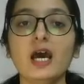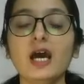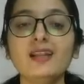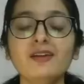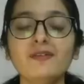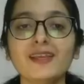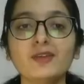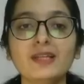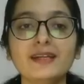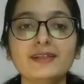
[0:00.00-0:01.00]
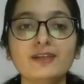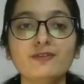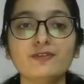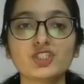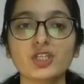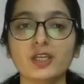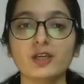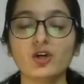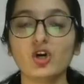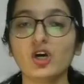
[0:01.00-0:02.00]
Unregulated
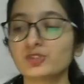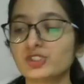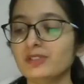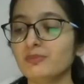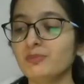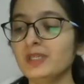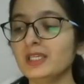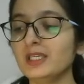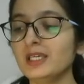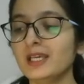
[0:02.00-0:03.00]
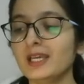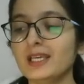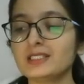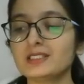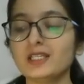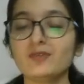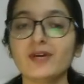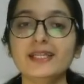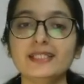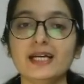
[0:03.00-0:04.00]
fishing. Option B is the
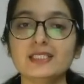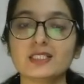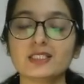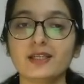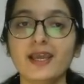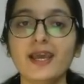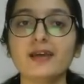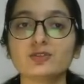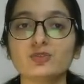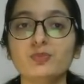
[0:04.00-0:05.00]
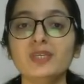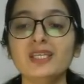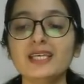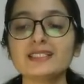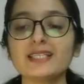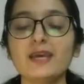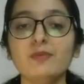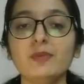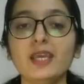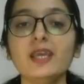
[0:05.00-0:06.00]
right answer here. So
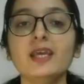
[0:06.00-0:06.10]
PSMA